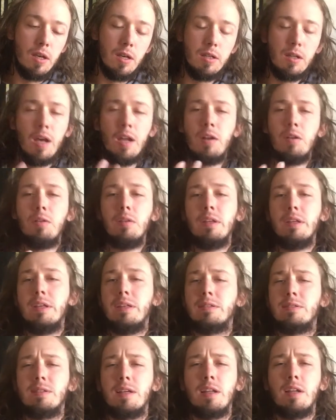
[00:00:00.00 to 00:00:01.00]
not only
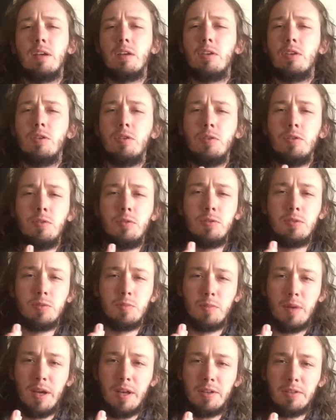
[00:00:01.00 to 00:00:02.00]
is that a huge
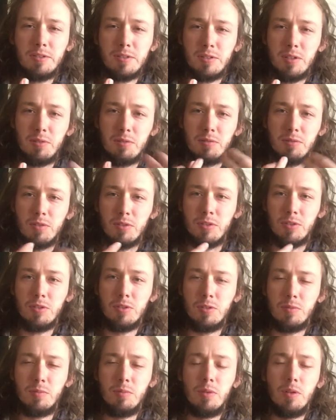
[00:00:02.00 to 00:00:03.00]
milestone for
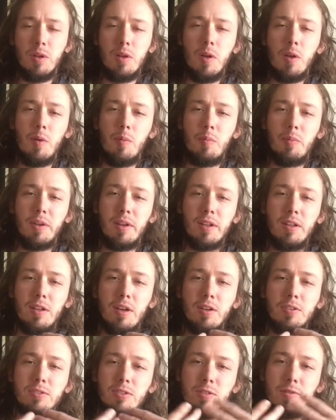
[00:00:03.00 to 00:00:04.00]
you, but it
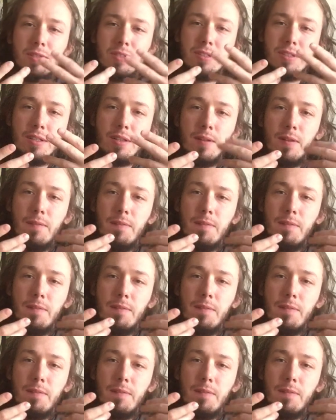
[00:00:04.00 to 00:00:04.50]
also is